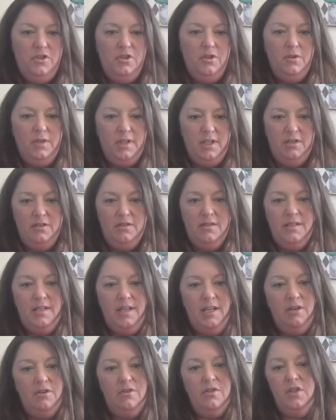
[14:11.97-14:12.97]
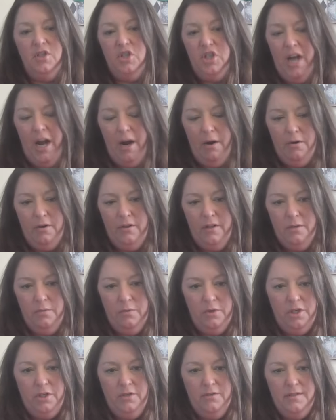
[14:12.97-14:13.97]
You know, here's here's the shower
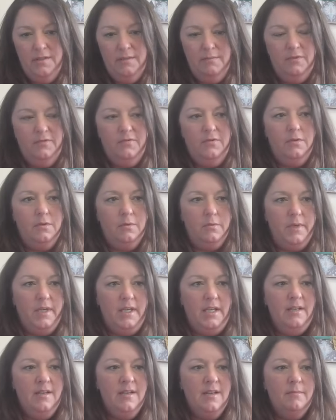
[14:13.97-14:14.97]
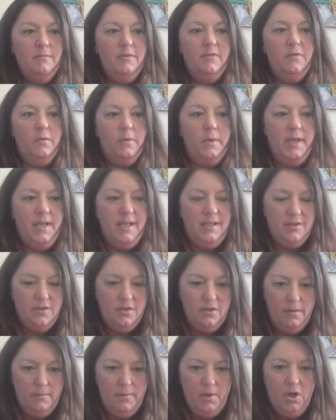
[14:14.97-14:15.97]
that we're using before we before we
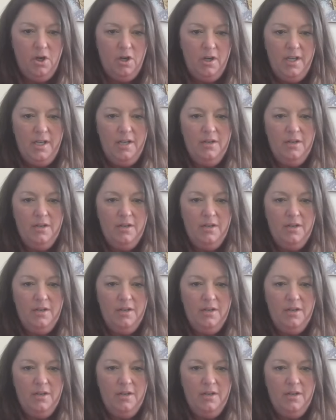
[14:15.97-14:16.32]
enter the barn.